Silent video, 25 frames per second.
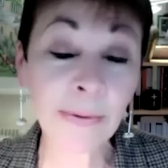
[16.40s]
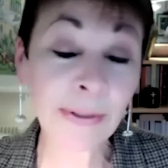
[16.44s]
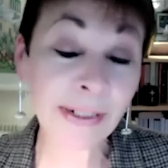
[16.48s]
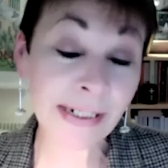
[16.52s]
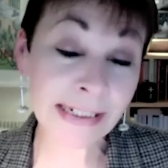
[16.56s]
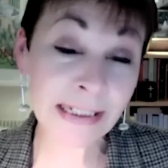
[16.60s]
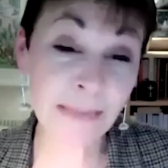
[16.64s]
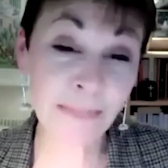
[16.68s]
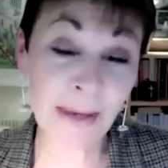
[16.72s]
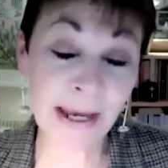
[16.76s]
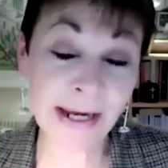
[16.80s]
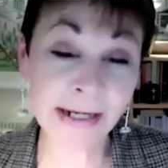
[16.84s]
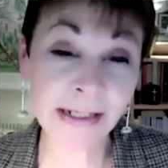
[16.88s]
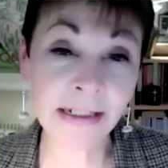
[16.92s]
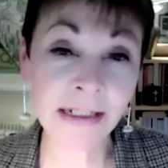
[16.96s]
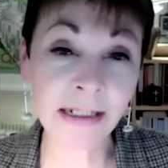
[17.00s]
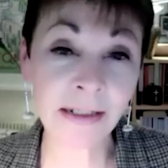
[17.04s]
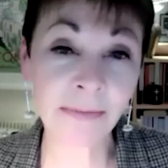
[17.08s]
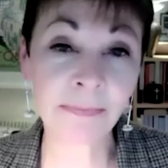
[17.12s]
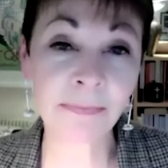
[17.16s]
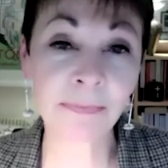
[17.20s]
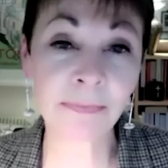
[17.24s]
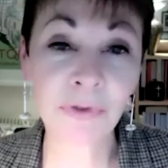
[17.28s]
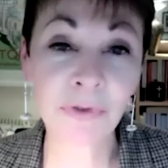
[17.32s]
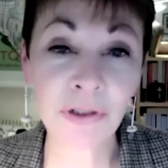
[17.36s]
But expect
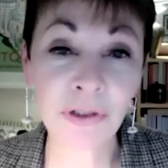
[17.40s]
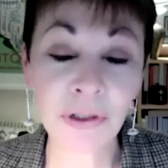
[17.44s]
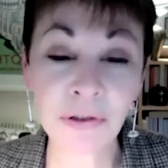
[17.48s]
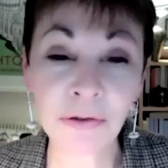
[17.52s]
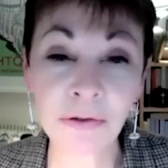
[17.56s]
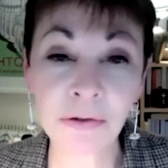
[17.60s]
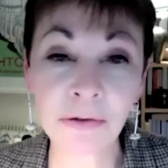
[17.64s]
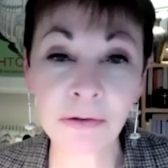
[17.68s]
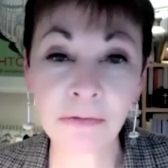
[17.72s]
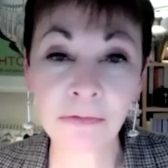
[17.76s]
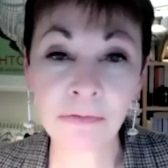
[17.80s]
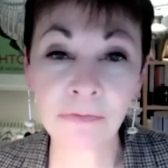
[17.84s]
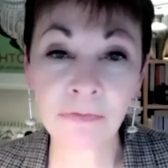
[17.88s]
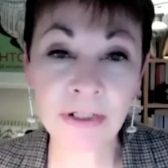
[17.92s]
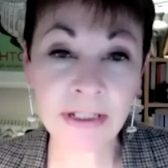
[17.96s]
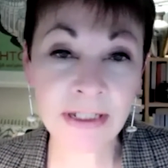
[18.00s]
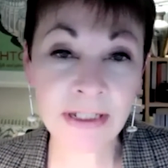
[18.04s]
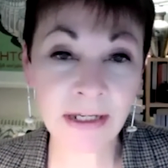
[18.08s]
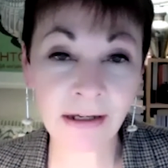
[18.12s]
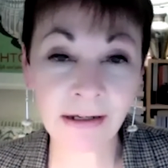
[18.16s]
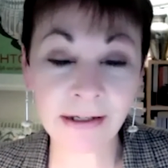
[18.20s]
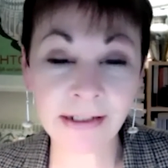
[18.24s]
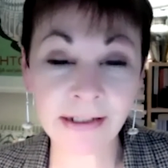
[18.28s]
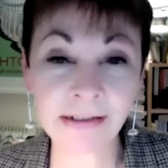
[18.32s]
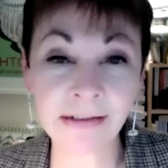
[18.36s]
him to
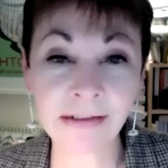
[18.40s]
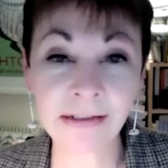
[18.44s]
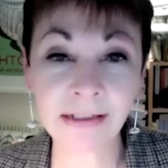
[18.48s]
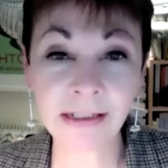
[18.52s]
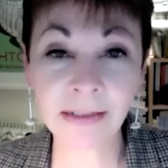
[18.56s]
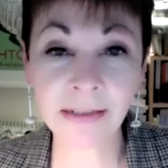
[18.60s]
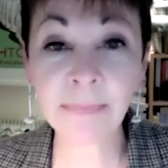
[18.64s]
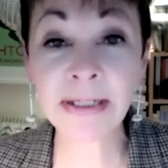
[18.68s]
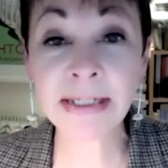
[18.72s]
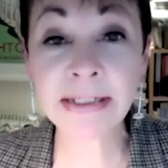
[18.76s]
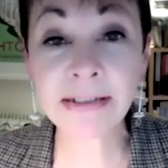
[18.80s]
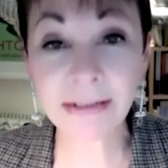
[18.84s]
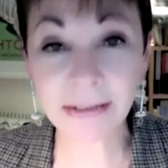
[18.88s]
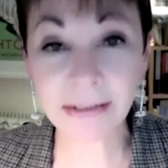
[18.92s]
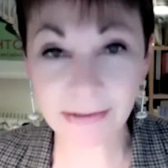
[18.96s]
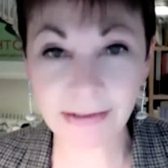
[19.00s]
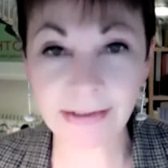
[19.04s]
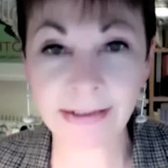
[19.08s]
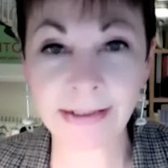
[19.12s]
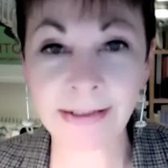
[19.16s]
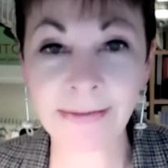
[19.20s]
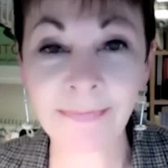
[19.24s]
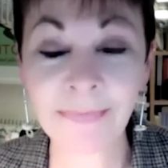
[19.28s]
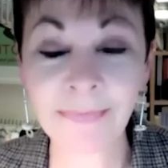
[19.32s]
resign immediately.